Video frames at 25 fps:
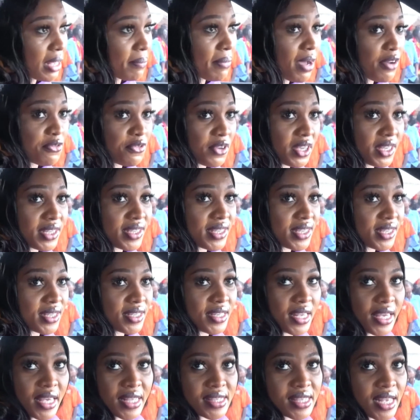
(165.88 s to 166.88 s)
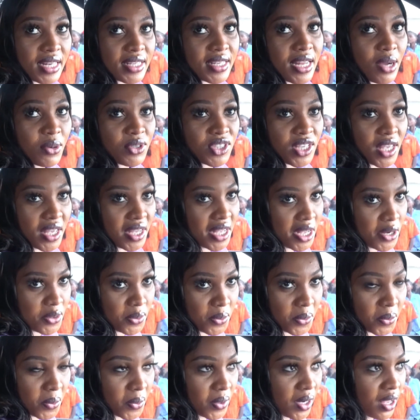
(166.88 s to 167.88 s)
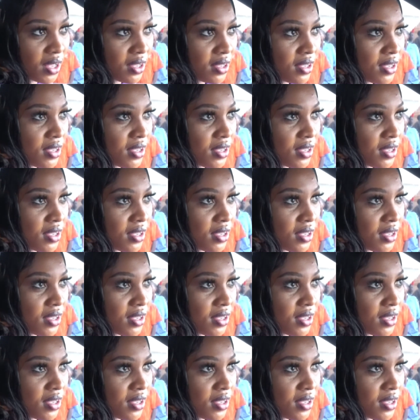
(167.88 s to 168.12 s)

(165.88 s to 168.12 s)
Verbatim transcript: above 18 yesalira uchayagala okola